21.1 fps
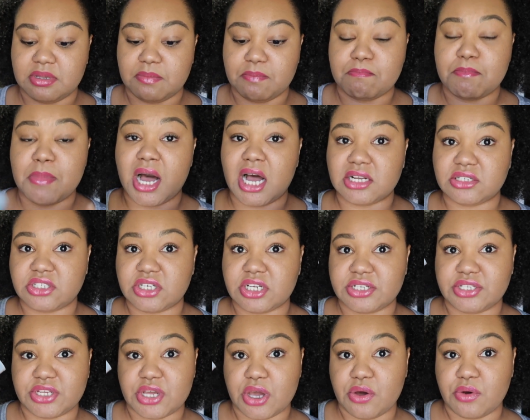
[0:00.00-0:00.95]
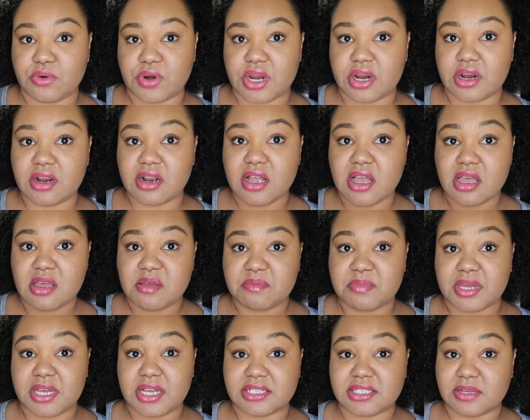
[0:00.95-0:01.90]
Matcha Toner
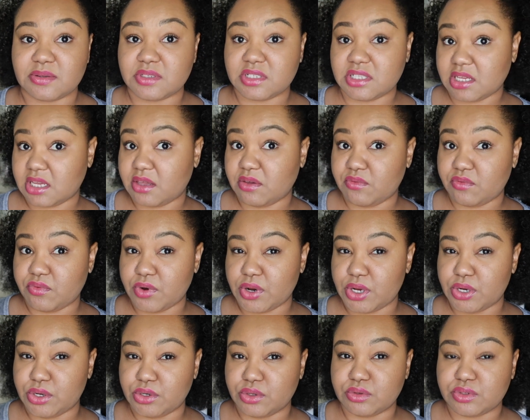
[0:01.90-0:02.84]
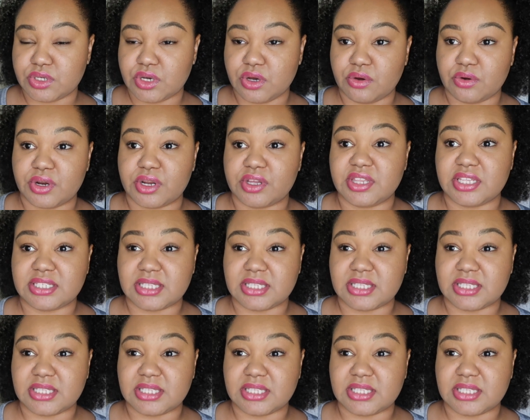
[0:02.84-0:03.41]
because I was looking for a new toner.